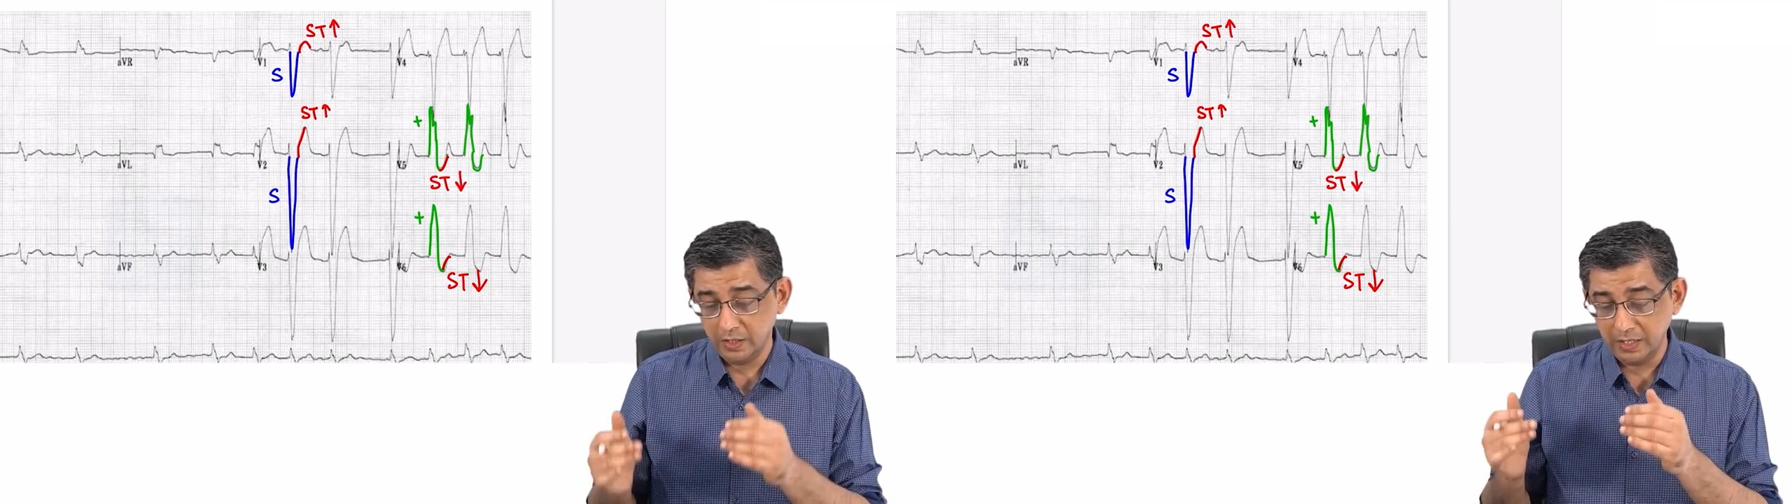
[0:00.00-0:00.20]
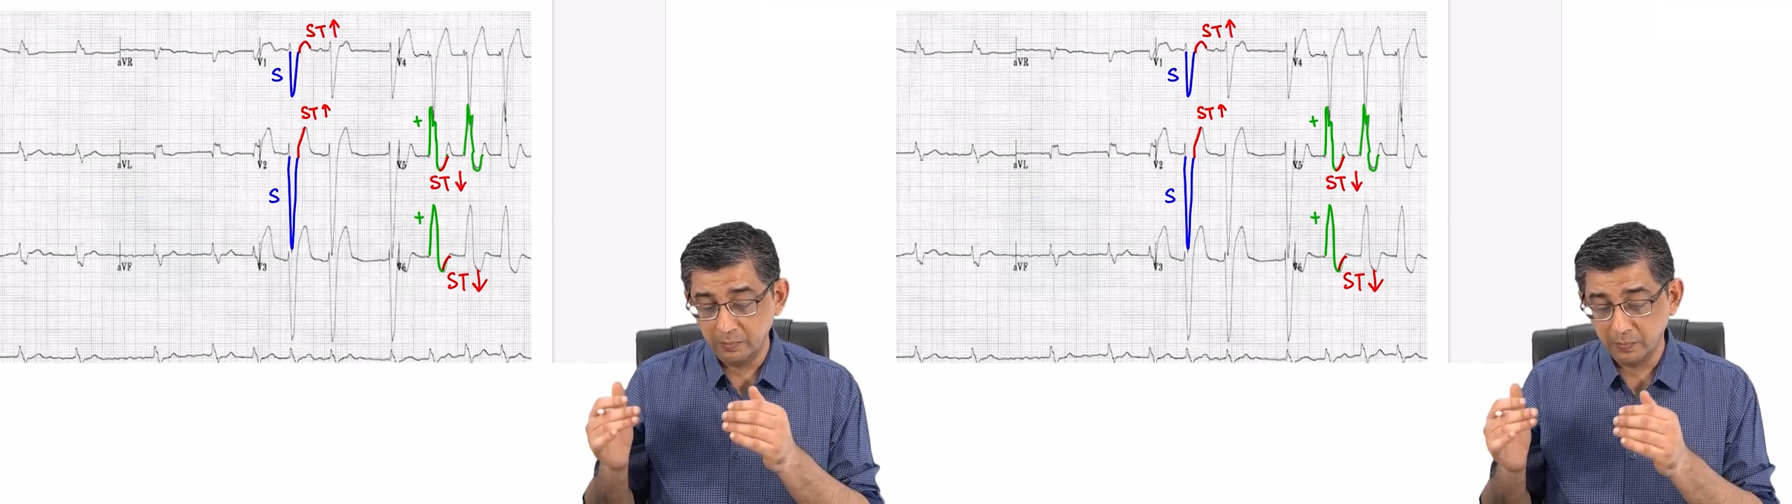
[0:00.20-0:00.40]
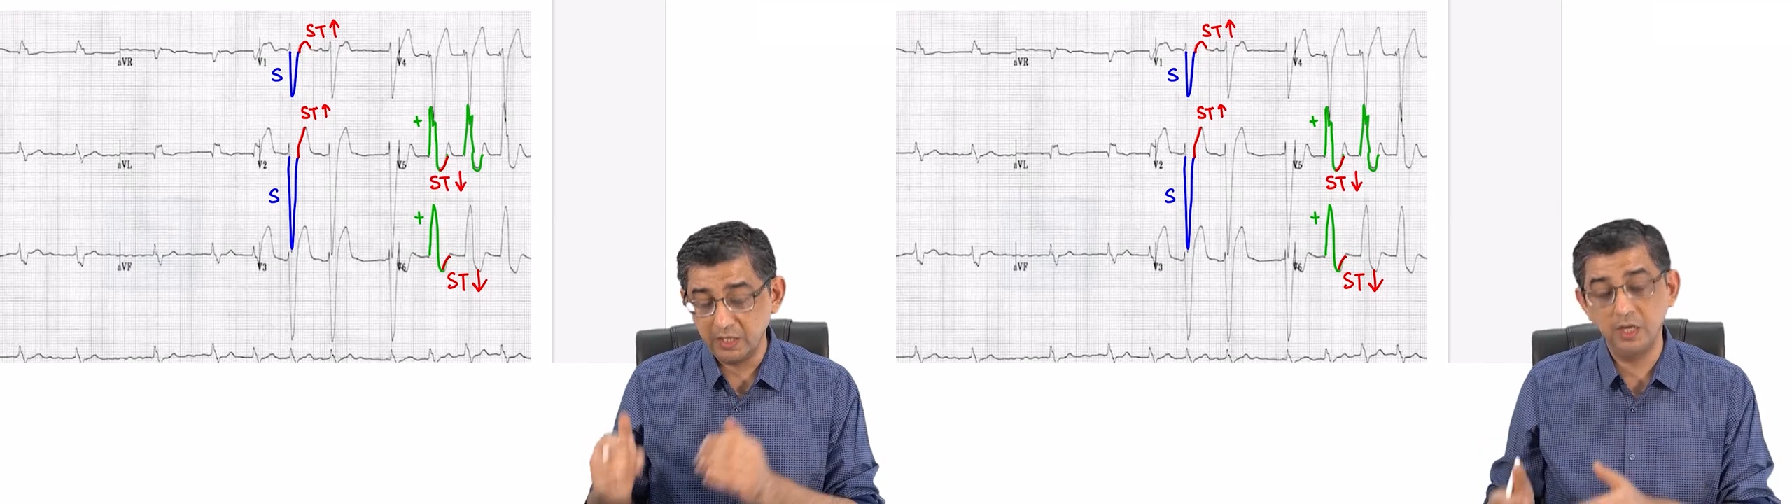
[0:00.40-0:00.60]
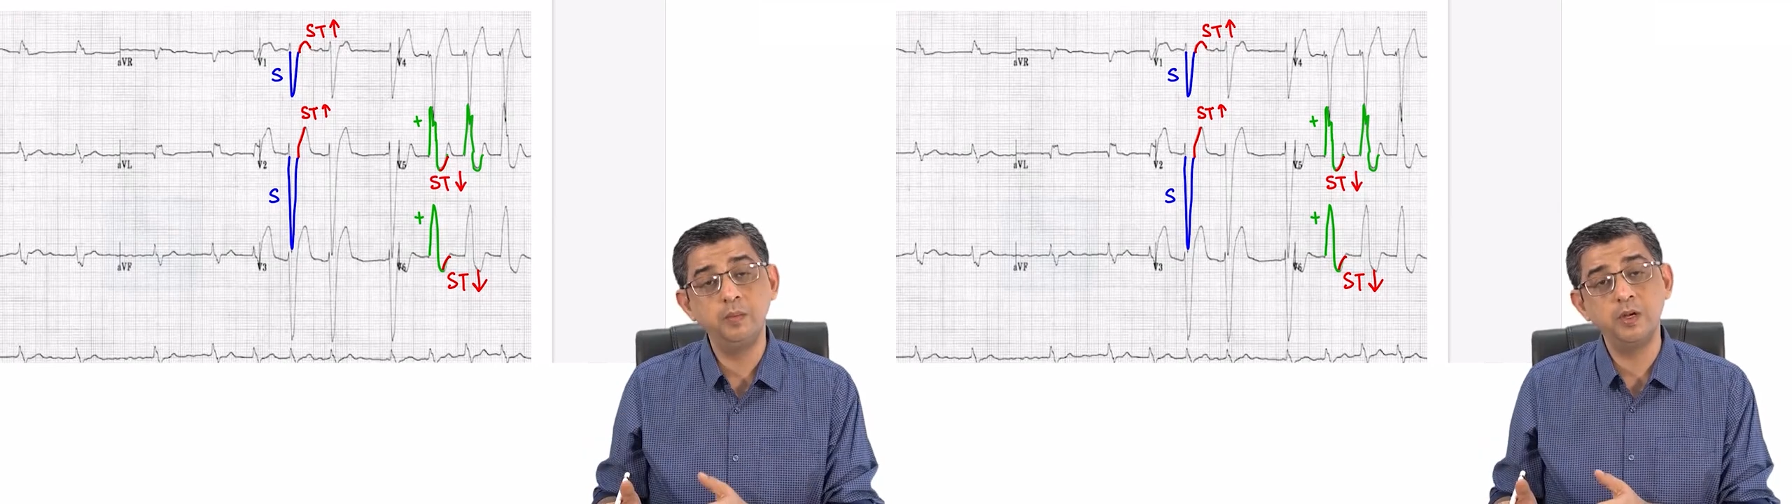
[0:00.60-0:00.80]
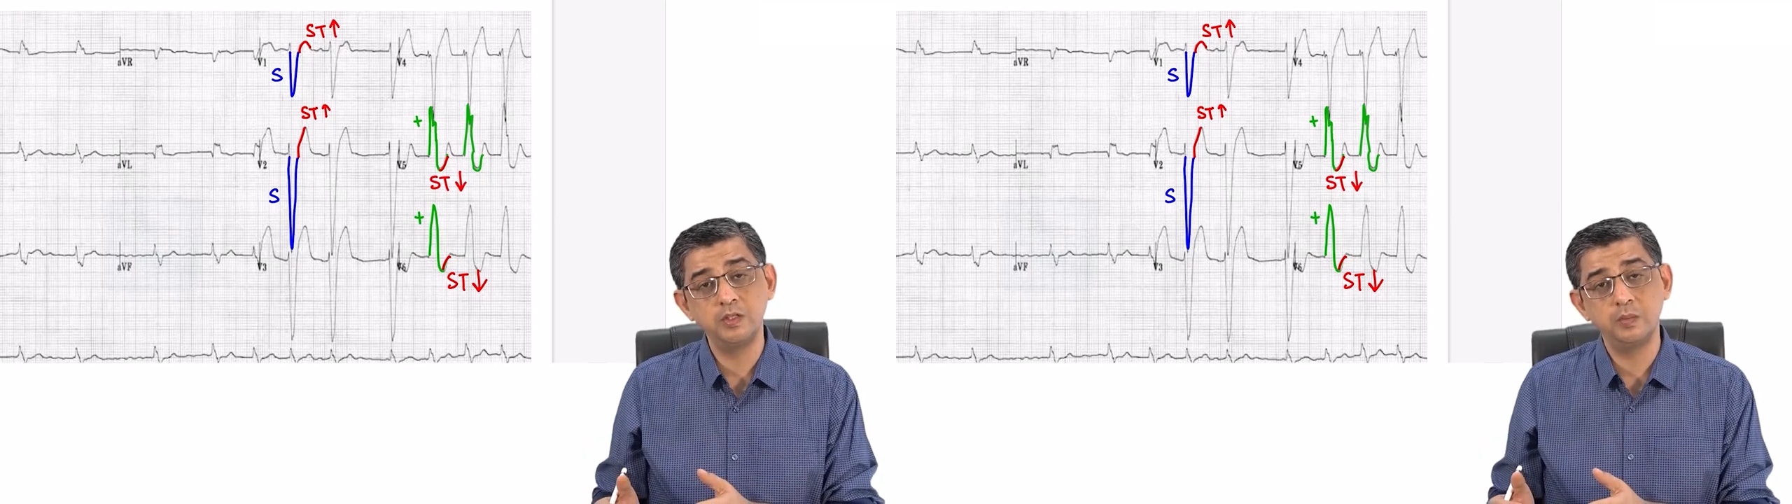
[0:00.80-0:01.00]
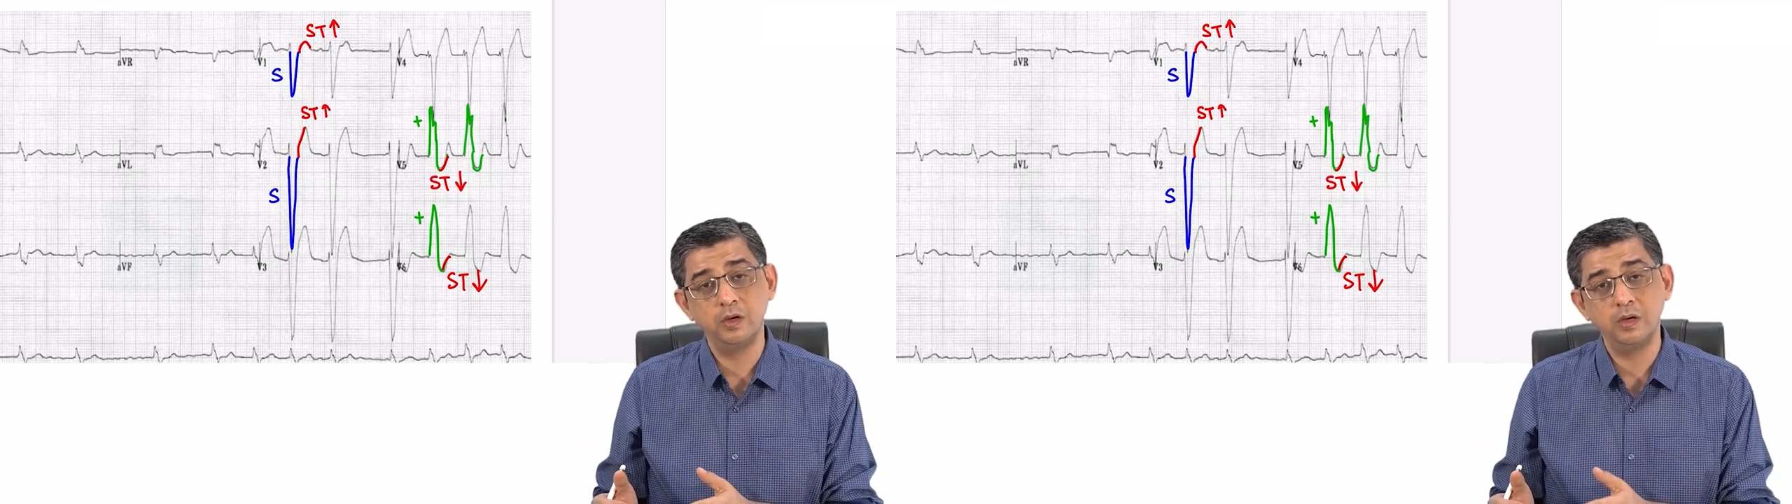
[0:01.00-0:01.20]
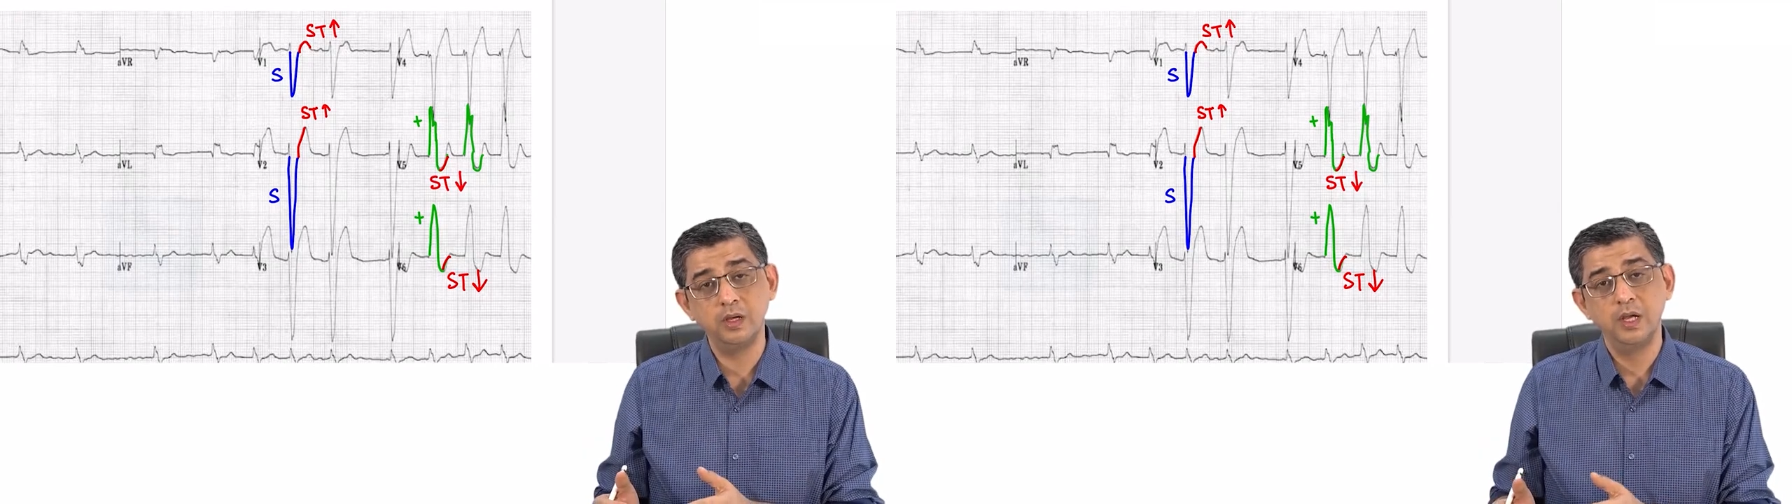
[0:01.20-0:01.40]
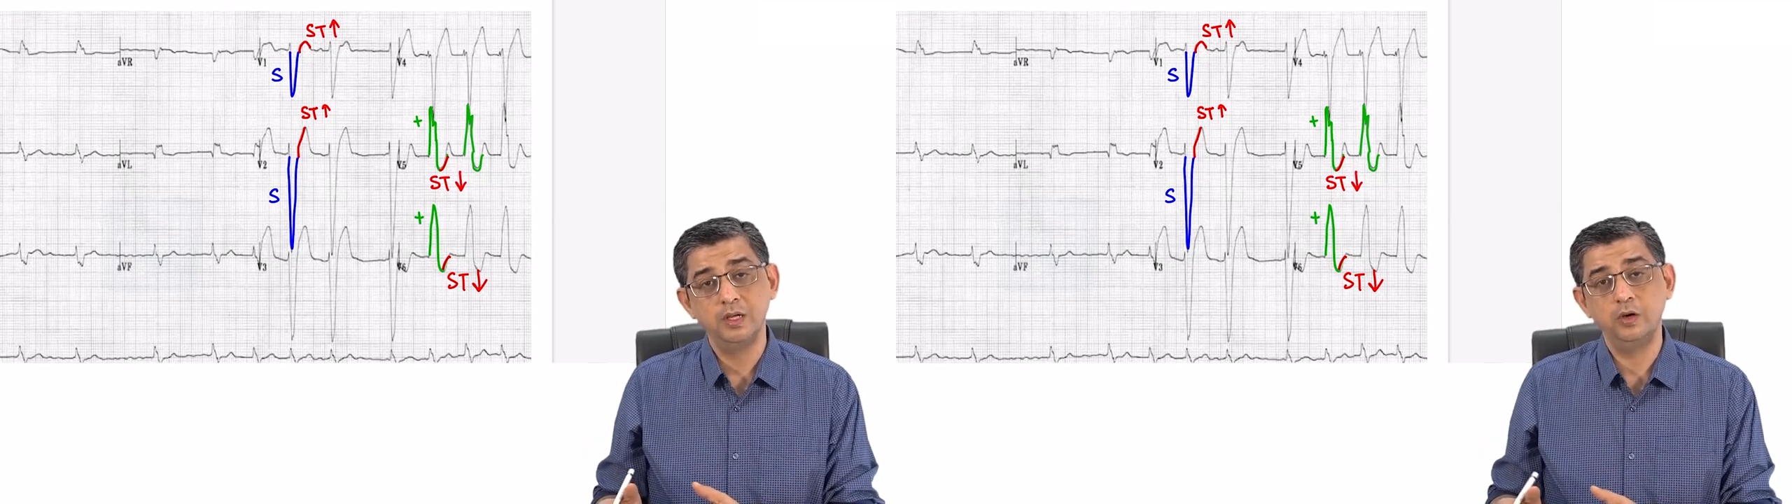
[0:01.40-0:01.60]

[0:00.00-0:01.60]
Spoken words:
In bundle branch block,